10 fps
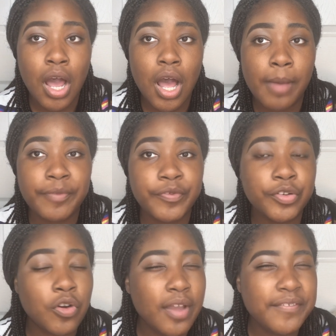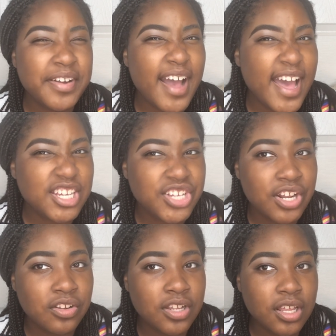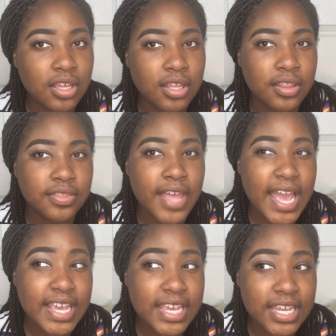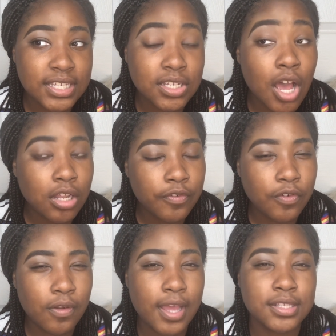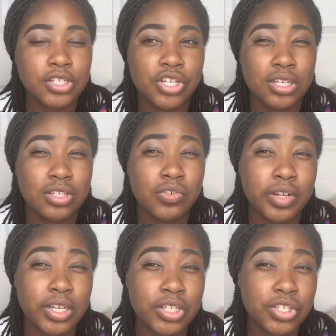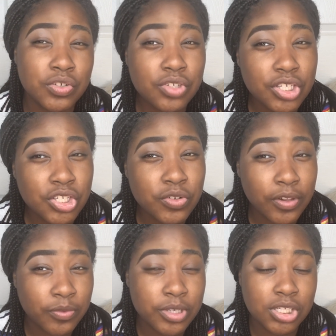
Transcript: If you're going for an eyeshadow look that is colorful, I suggest doing two to three